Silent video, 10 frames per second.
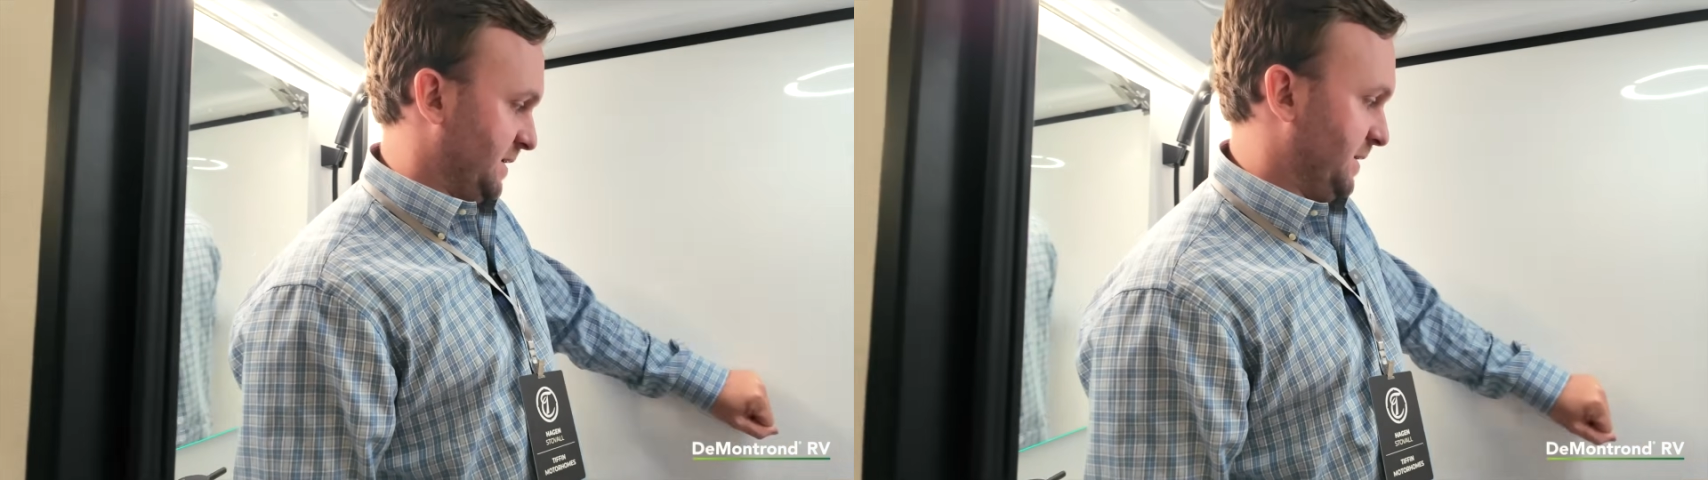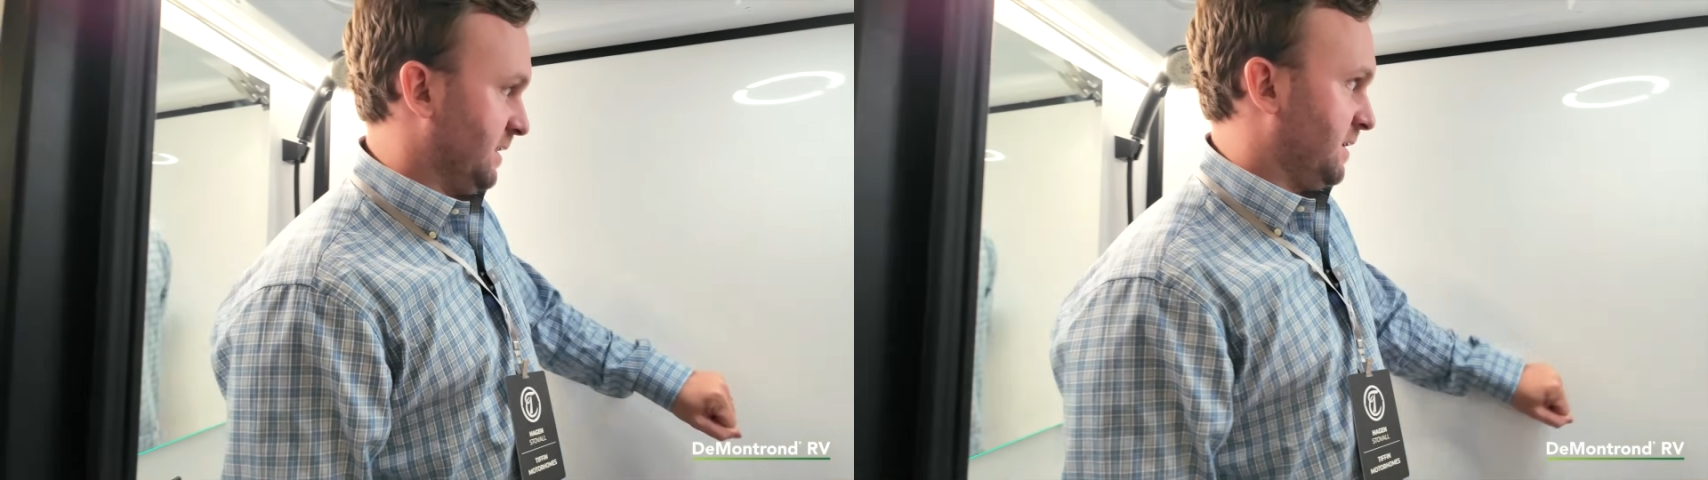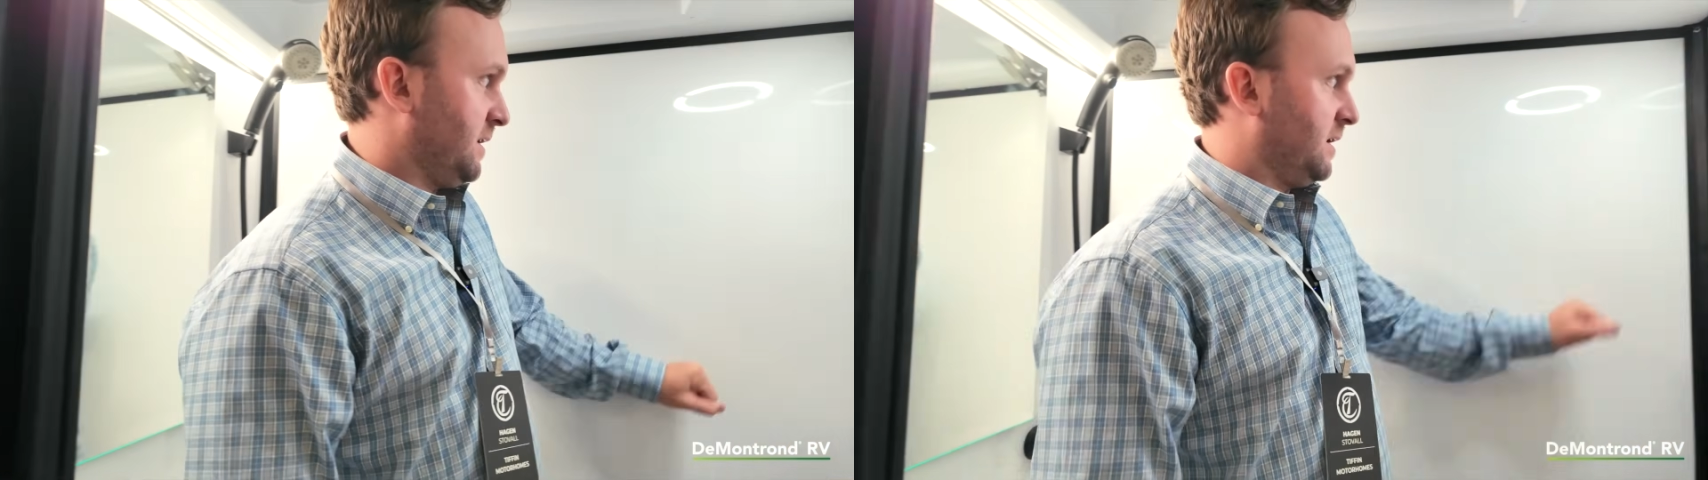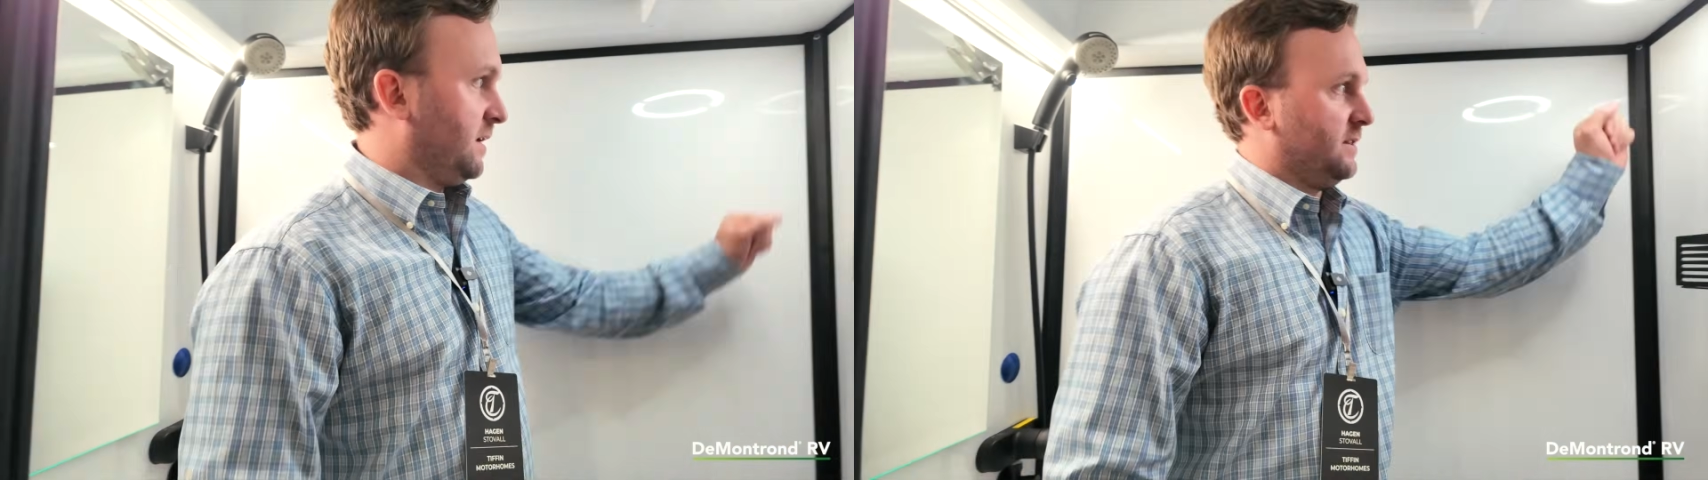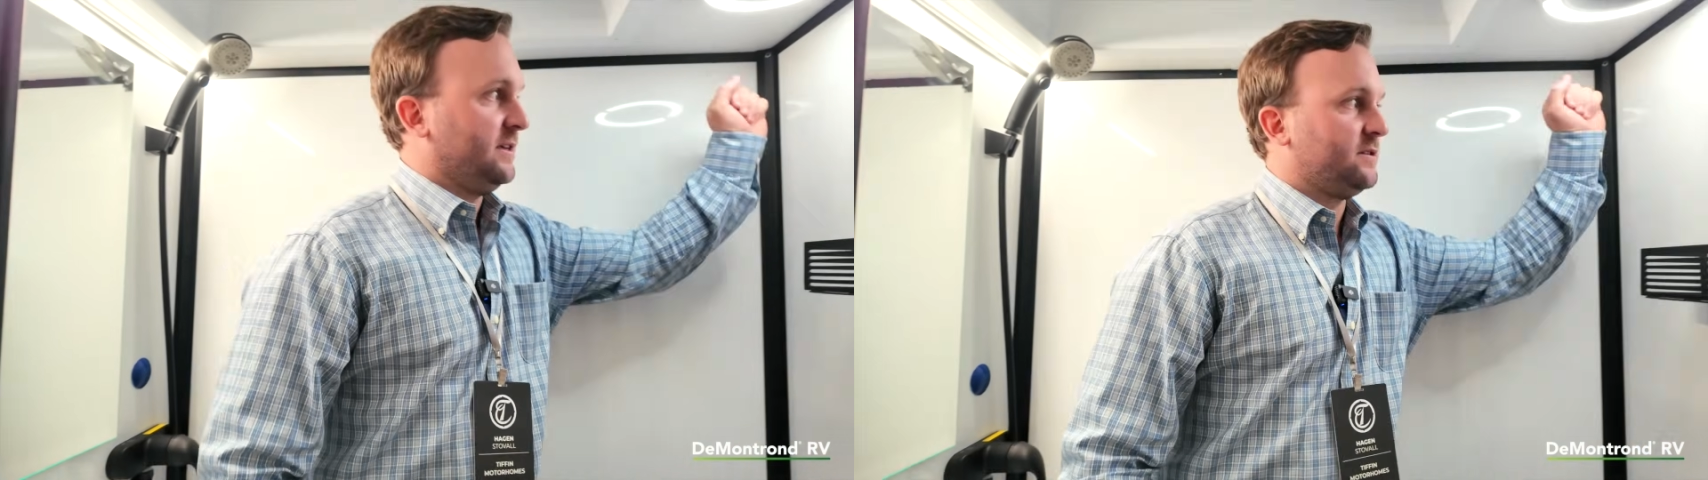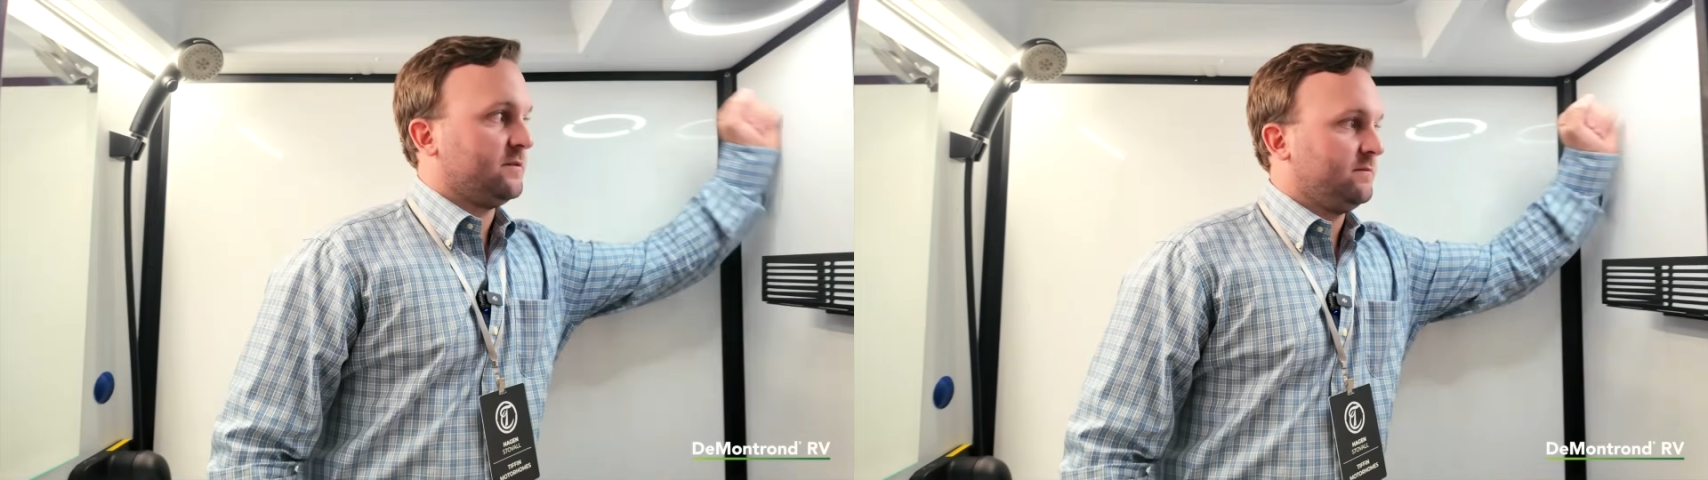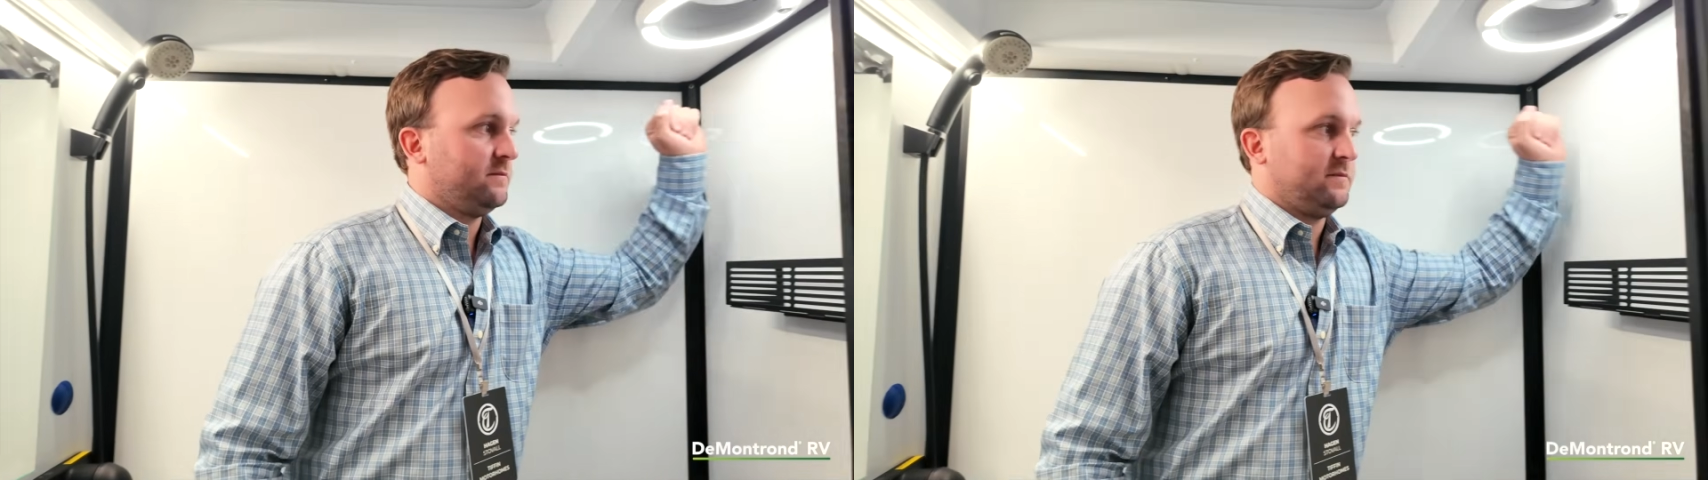I mean, these are